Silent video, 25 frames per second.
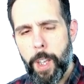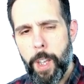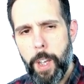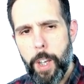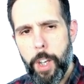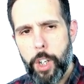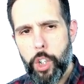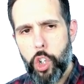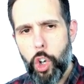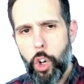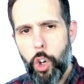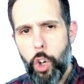
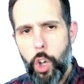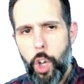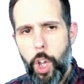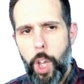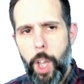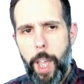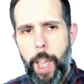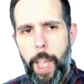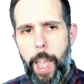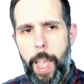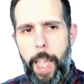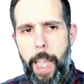So,
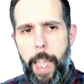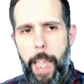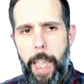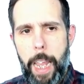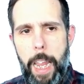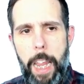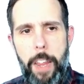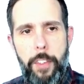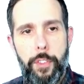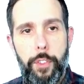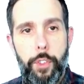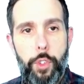
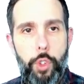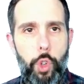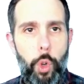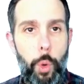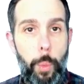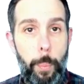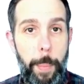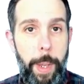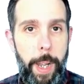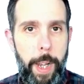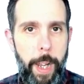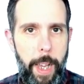if 2
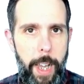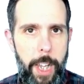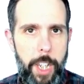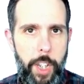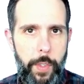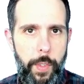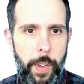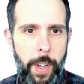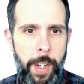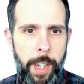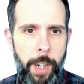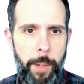min-hash
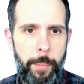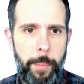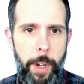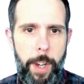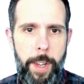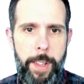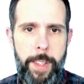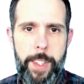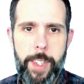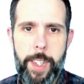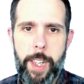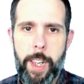
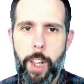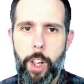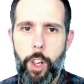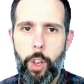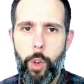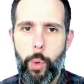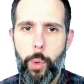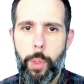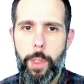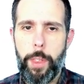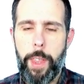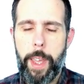fingerprints
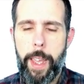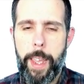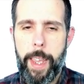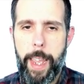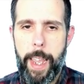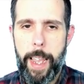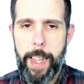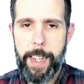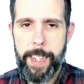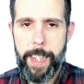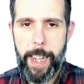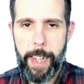include the
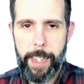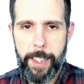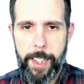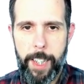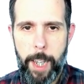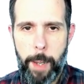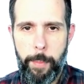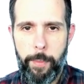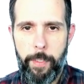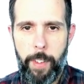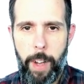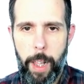exact
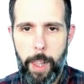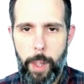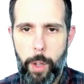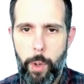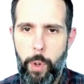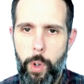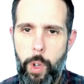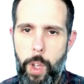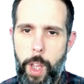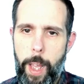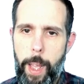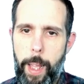same
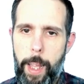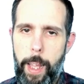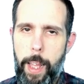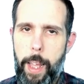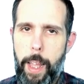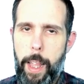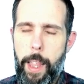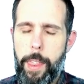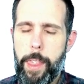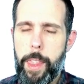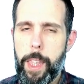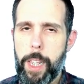value,
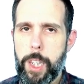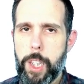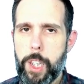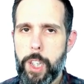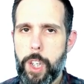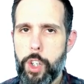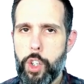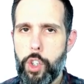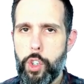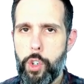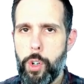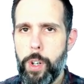this is
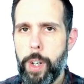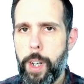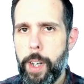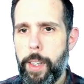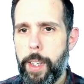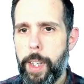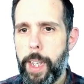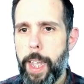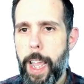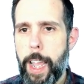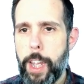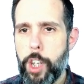a strong
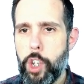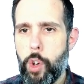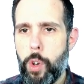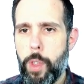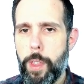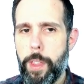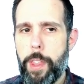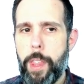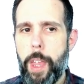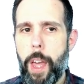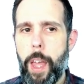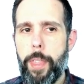
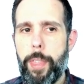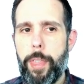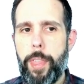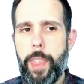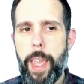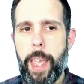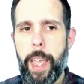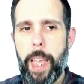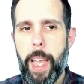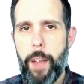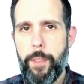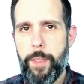indication that they
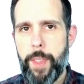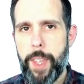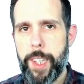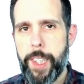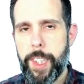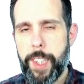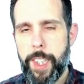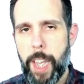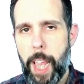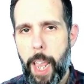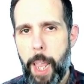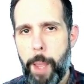have the
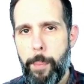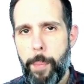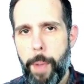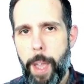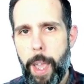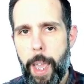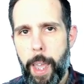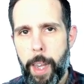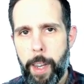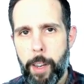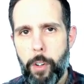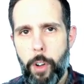same
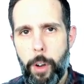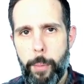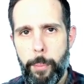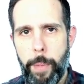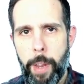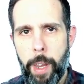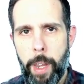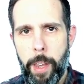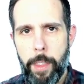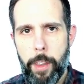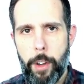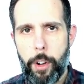n-gram
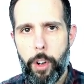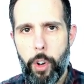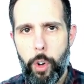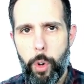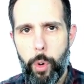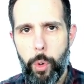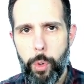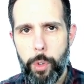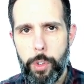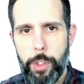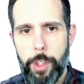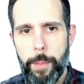in their
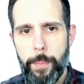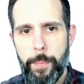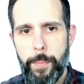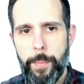code.